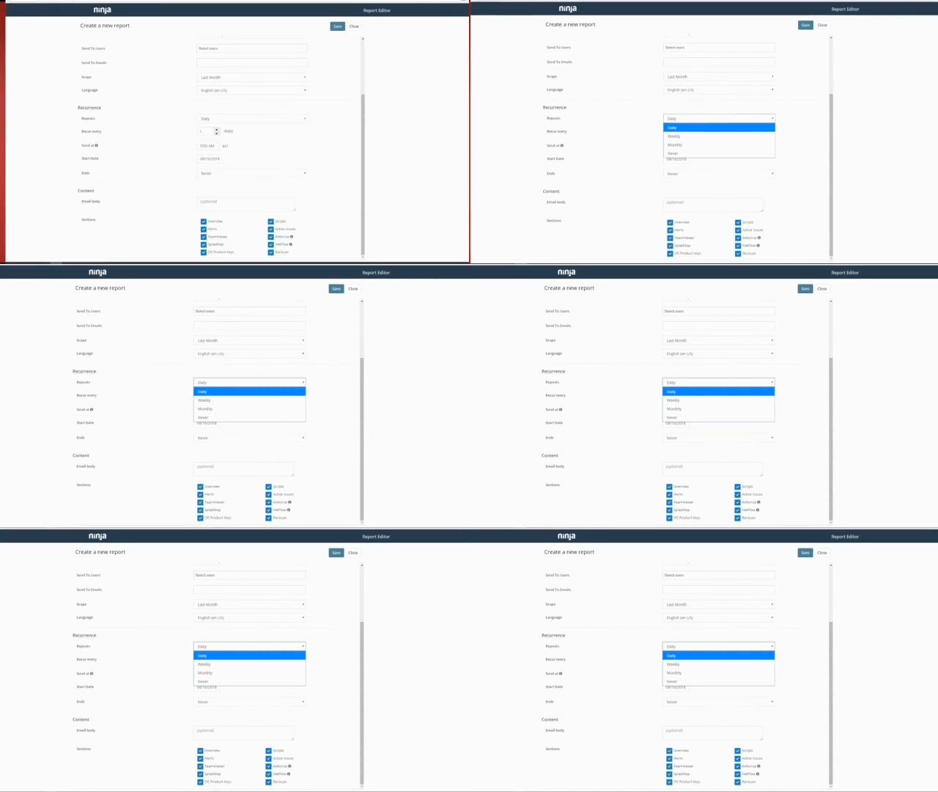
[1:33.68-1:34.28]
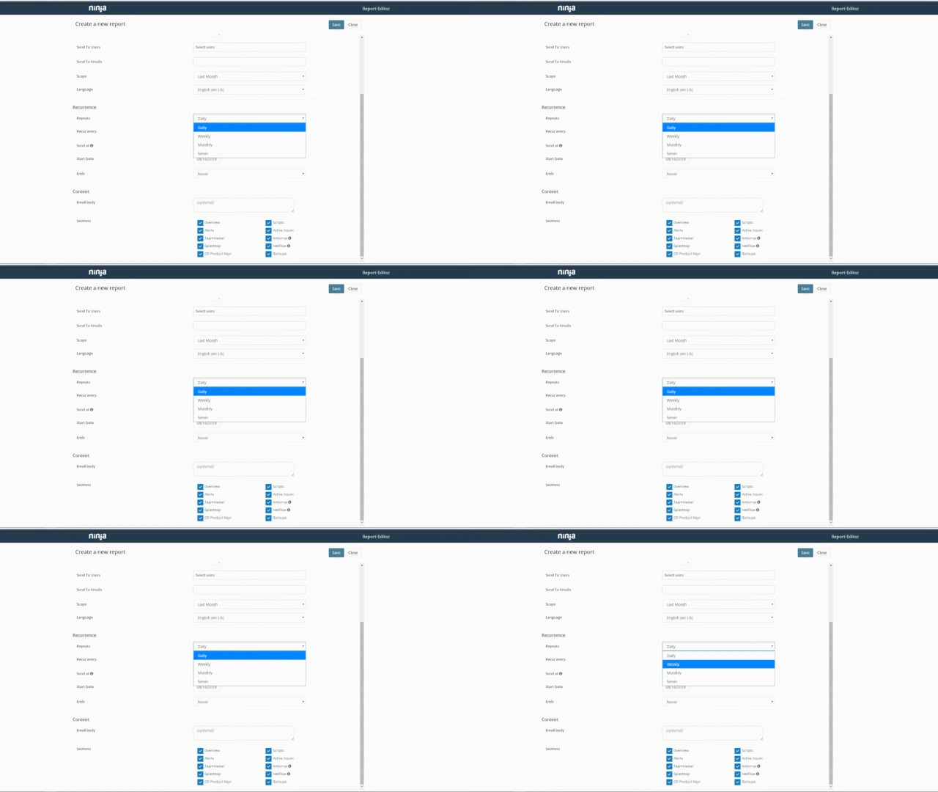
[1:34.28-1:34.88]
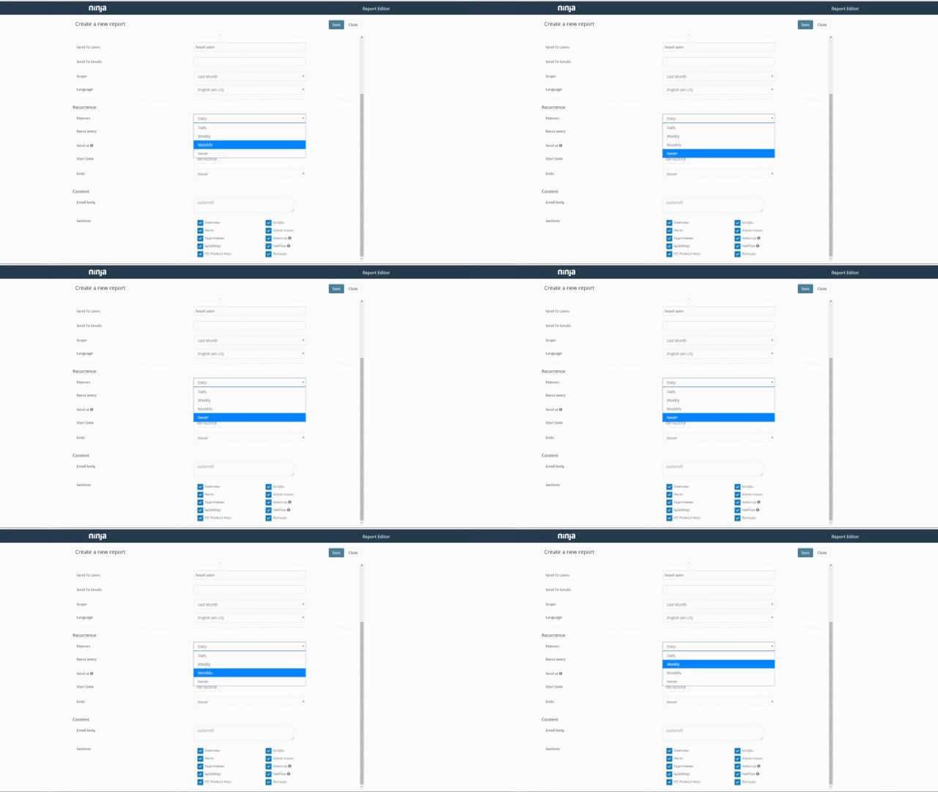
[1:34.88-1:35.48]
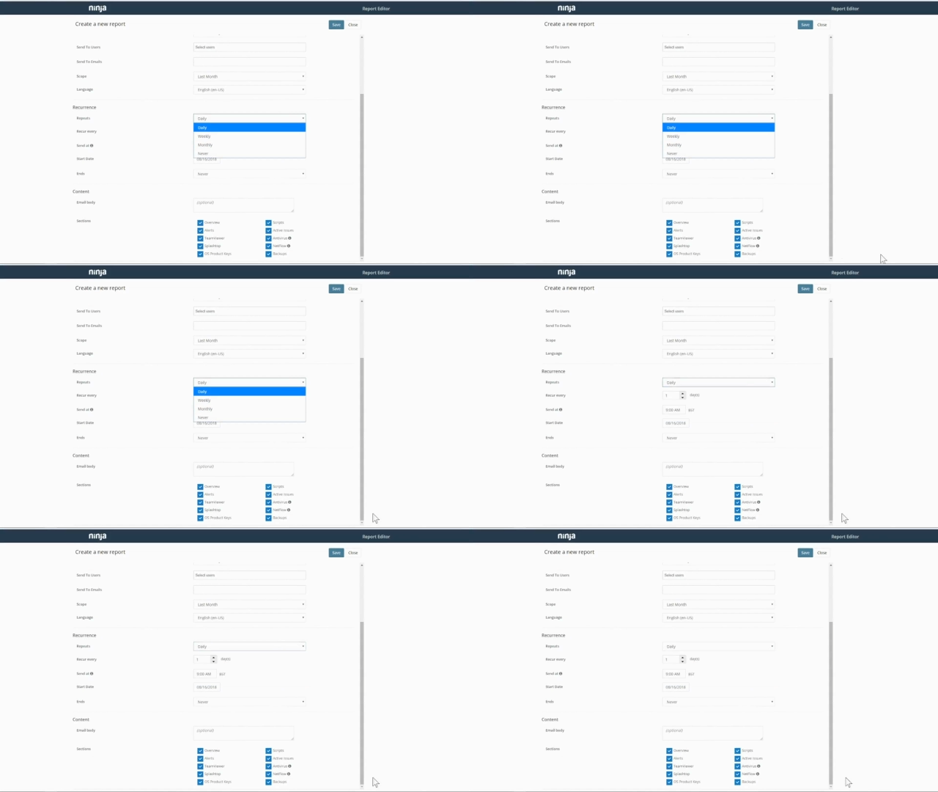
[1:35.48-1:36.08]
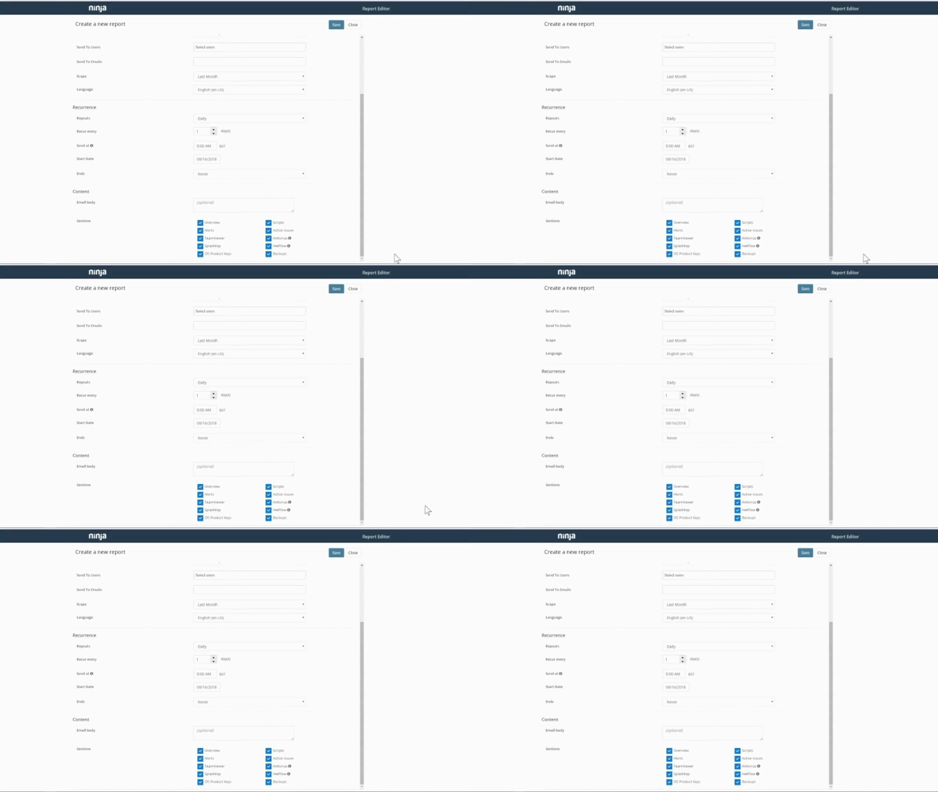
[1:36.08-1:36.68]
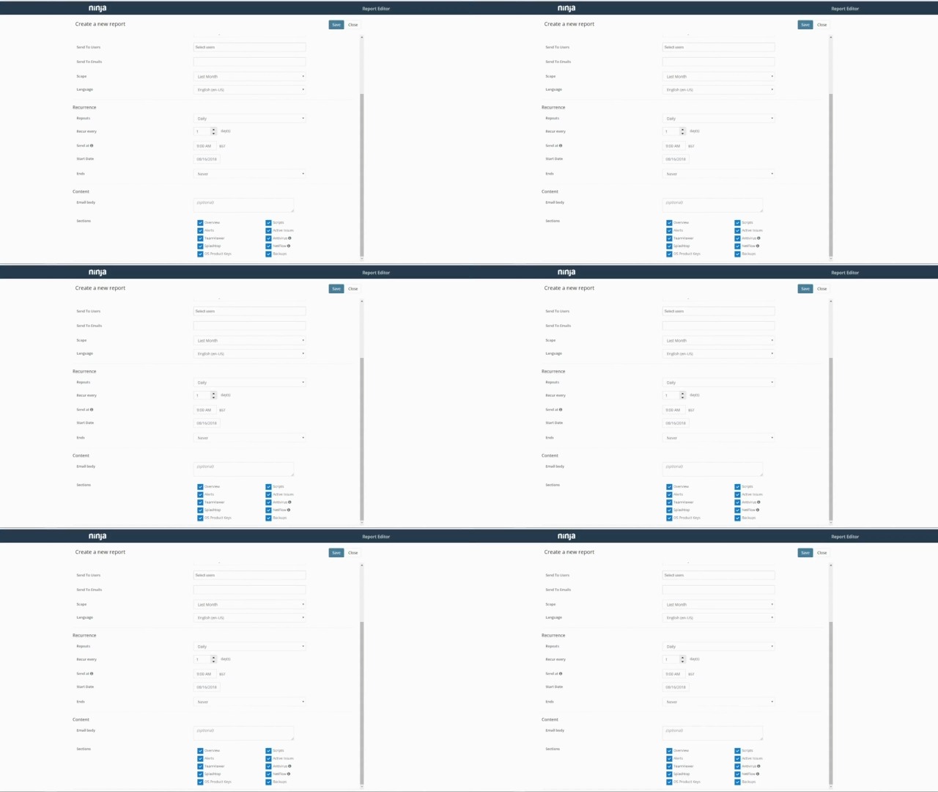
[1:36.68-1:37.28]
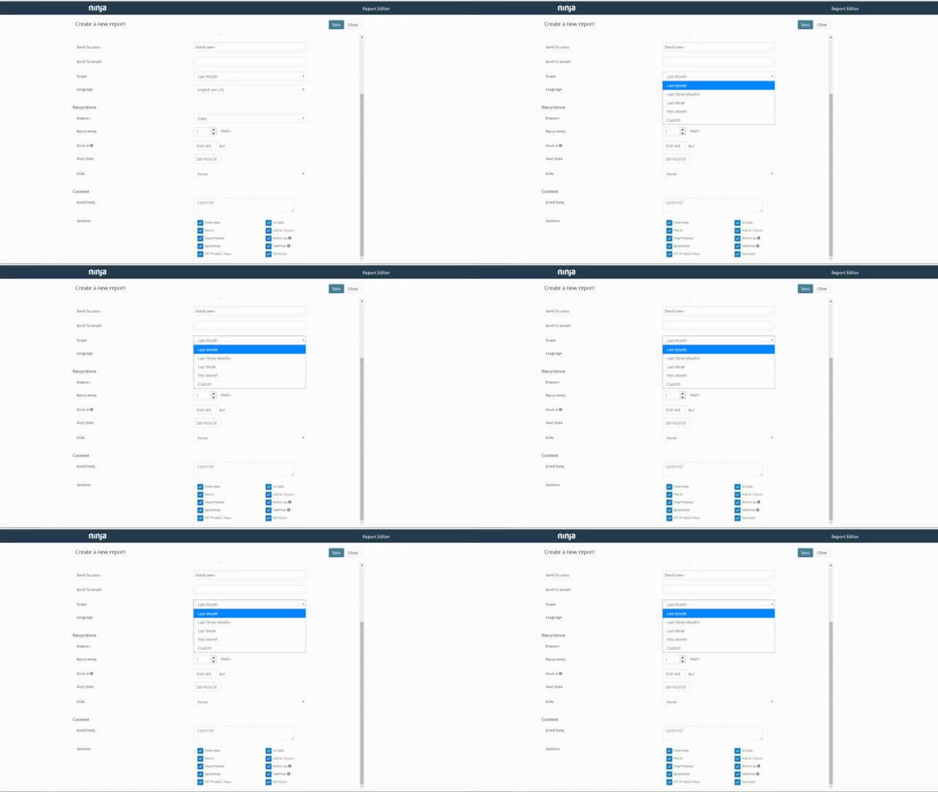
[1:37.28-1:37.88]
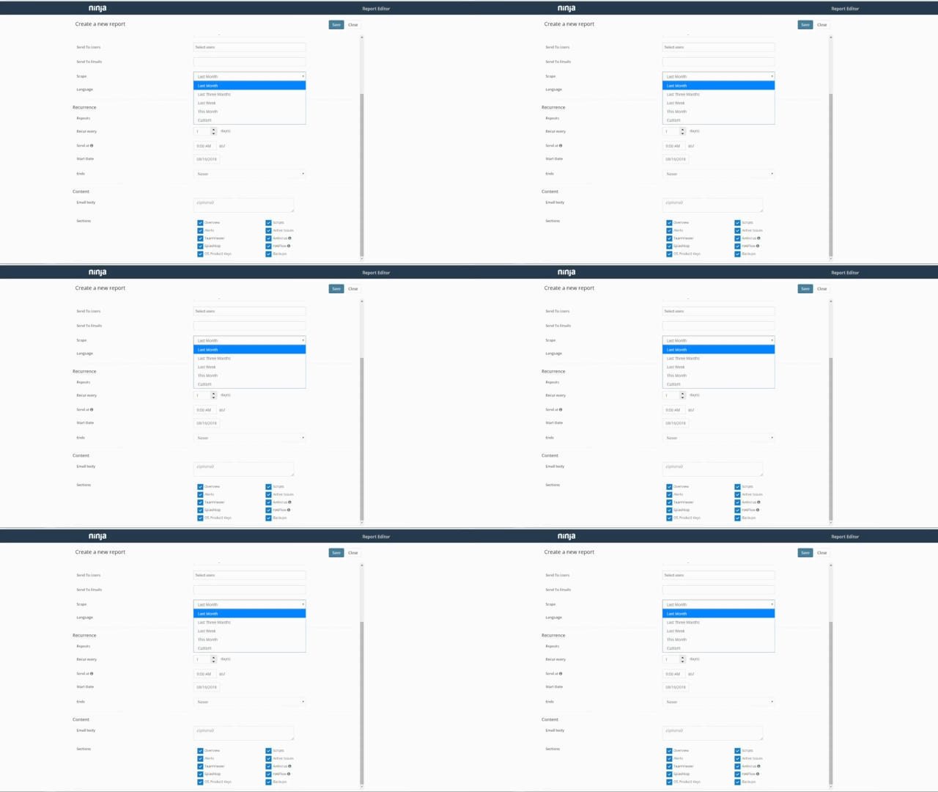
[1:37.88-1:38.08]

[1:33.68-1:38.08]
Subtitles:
Nobody's mouth can be seen.